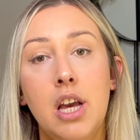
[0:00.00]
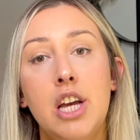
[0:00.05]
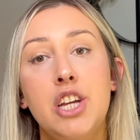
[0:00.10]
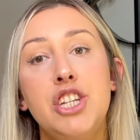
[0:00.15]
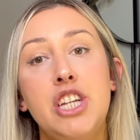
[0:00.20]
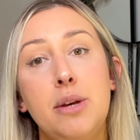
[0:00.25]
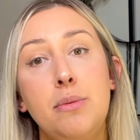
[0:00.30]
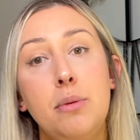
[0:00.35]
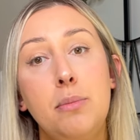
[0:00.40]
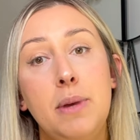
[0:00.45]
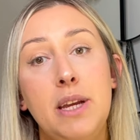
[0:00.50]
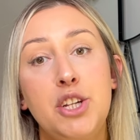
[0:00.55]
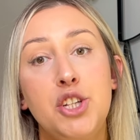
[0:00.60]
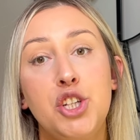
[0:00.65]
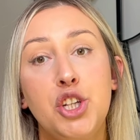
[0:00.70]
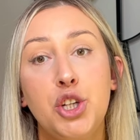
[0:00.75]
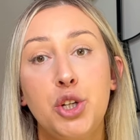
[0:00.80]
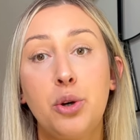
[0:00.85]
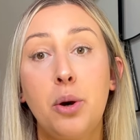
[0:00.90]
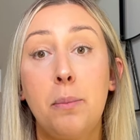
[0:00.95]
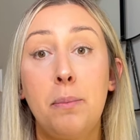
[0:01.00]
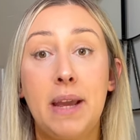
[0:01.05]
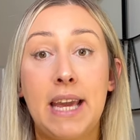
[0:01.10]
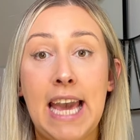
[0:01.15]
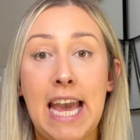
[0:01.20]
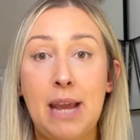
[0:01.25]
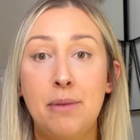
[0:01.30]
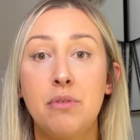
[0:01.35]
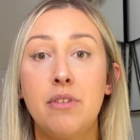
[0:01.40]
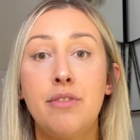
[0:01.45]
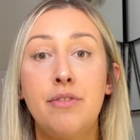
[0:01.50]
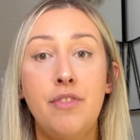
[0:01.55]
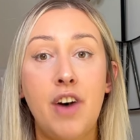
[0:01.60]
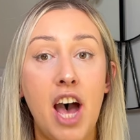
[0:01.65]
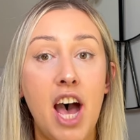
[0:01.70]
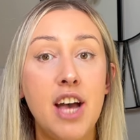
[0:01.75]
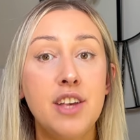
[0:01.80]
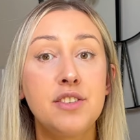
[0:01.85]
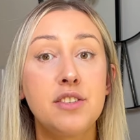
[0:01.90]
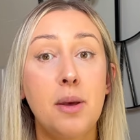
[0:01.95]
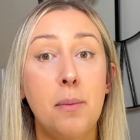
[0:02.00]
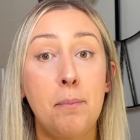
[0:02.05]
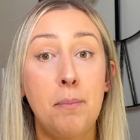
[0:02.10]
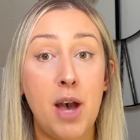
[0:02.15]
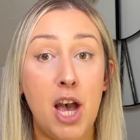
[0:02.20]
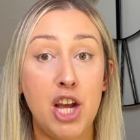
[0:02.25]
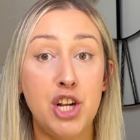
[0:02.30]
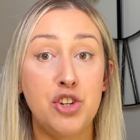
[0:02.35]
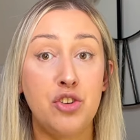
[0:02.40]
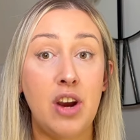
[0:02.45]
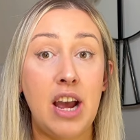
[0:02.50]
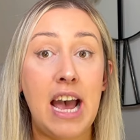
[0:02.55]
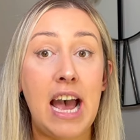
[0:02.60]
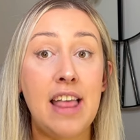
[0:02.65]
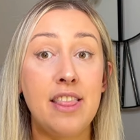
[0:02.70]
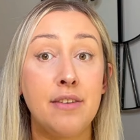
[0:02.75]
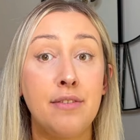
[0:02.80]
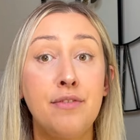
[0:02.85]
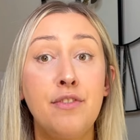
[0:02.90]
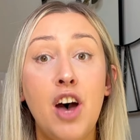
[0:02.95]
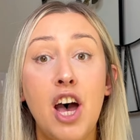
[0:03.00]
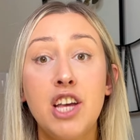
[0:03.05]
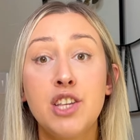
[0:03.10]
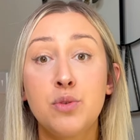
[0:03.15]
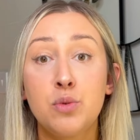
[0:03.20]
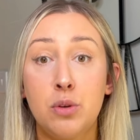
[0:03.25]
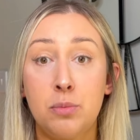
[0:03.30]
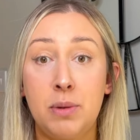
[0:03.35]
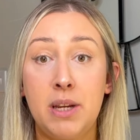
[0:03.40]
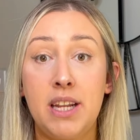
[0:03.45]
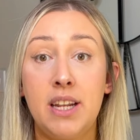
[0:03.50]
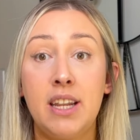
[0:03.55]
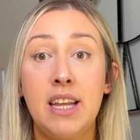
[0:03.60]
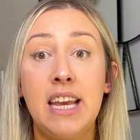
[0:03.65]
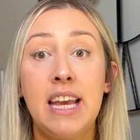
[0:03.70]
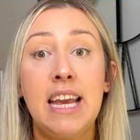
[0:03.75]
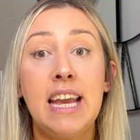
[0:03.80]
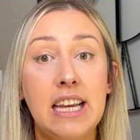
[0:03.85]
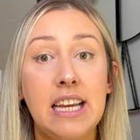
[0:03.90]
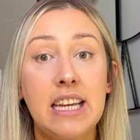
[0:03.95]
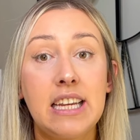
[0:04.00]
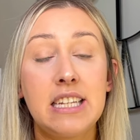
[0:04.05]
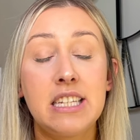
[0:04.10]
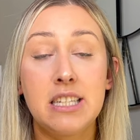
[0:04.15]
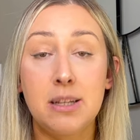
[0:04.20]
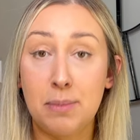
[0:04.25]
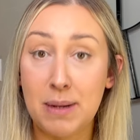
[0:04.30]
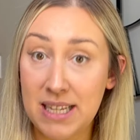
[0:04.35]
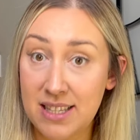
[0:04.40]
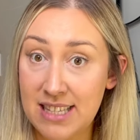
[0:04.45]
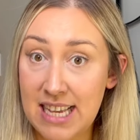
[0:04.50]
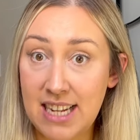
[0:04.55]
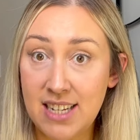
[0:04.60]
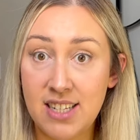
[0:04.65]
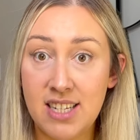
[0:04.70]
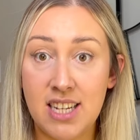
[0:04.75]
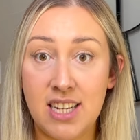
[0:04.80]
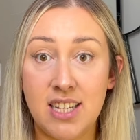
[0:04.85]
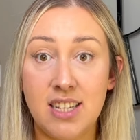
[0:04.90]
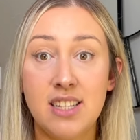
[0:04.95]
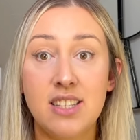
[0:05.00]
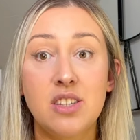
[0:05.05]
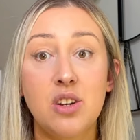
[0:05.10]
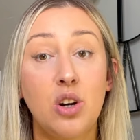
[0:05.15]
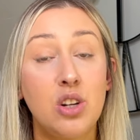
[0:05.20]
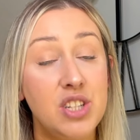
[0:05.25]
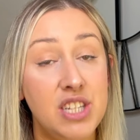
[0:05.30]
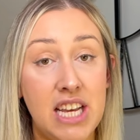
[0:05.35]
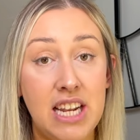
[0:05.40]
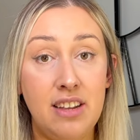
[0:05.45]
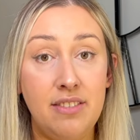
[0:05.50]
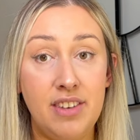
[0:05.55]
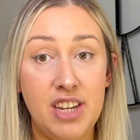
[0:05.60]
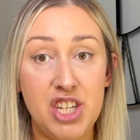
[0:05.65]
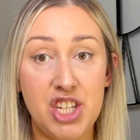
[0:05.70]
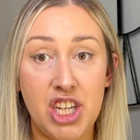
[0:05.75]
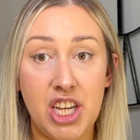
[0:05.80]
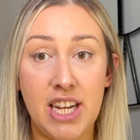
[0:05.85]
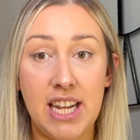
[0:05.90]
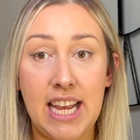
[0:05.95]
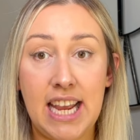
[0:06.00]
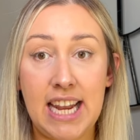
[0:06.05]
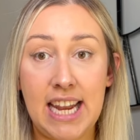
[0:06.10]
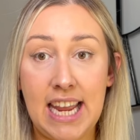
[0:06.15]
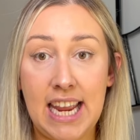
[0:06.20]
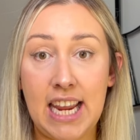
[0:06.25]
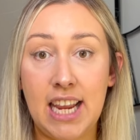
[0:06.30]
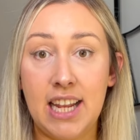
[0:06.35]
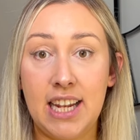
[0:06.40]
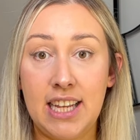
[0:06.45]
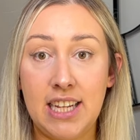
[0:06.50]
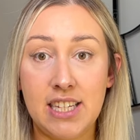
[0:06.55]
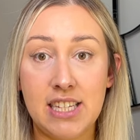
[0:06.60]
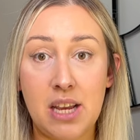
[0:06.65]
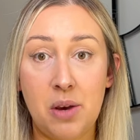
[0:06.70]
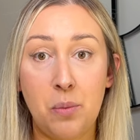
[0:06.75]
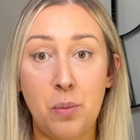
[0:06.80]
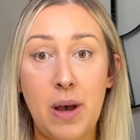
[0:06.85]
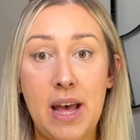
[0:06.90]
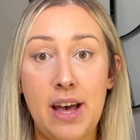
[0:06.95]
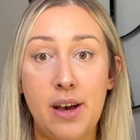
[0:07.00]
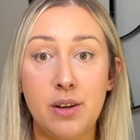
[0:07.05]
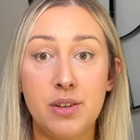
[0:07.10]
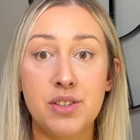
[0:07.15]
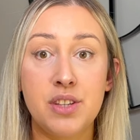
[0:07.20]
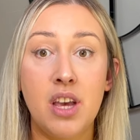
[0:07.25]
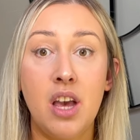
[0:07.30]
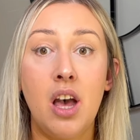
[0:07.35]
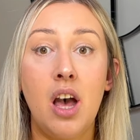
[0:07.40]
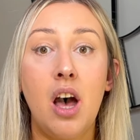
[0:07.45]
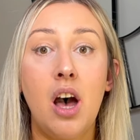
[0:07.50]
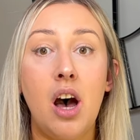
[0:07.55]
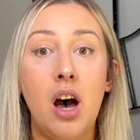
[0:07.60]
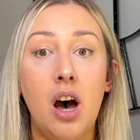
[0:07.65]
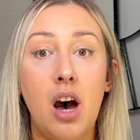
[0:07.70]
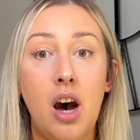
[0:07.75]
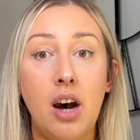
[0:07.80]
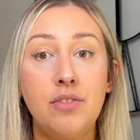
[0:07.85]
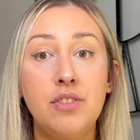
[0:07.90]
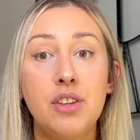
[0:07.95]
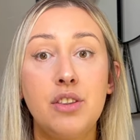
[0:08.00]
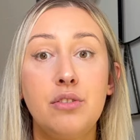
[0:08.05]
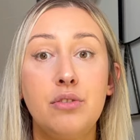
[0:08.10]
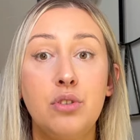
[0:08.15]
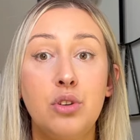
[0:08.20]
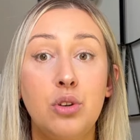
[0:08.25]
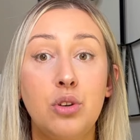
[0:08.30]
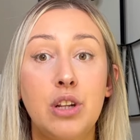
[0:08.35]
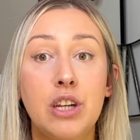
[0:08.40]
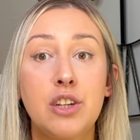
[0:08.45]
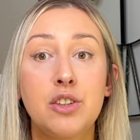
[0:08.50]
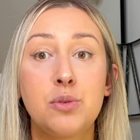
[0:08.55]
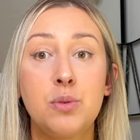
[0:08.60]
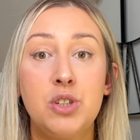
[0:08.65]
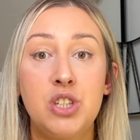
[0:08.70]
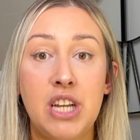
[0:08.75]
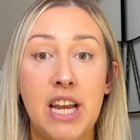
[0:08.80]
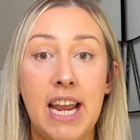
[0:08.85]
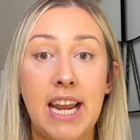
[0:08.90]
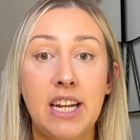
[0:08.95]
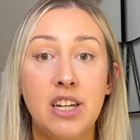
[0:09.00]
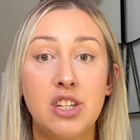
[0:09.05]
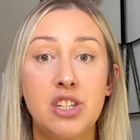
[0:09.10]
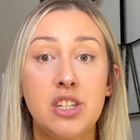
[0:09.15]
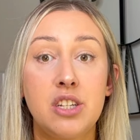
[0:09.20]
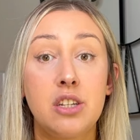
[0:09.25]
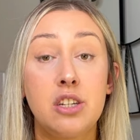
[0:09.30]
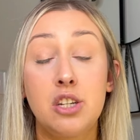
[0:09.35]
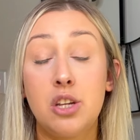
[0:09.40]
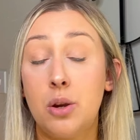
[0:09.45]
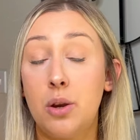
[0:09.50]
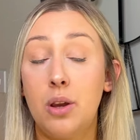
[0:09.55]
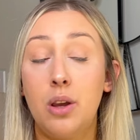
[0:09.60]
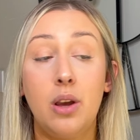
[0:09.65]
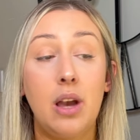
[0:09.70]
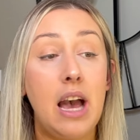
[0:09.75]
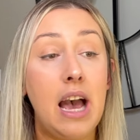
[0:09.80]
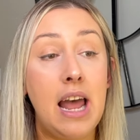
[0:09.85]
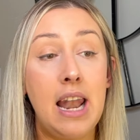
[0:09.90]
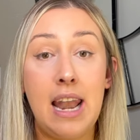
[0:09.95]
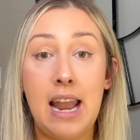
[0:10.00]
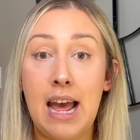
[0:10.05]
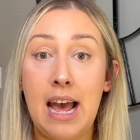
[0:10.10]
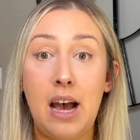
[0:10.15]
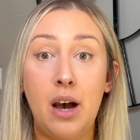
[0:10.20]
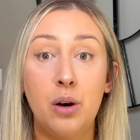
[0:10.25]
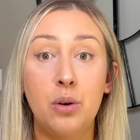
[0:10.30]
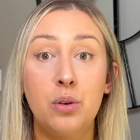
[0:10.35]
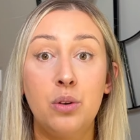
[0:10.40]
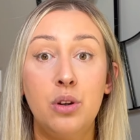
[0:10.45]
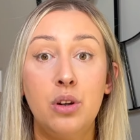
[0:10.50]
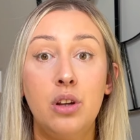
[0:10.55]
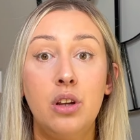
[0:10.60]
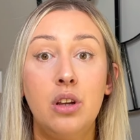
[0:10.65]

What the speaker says: Jemma Mitchell became the first murderer and the first woman to be sentenced on television in England and Wales after the rulings were changed to allow